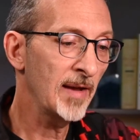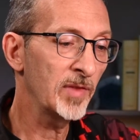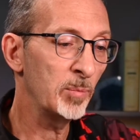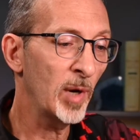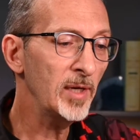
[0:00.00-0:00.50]
have
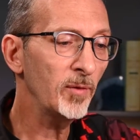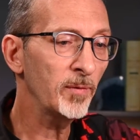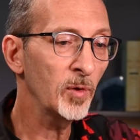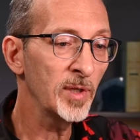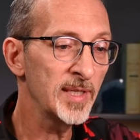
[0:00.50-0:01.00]
the
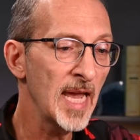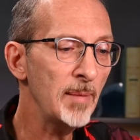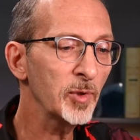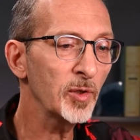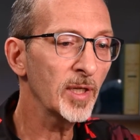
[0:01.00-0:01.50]
microphone
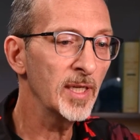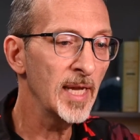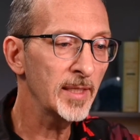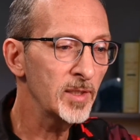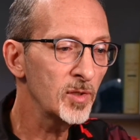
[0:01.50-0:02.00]
adapter
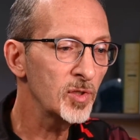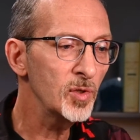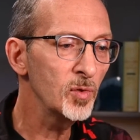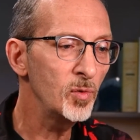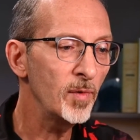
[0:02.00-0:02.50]
connected
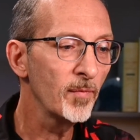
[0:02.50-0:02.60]
to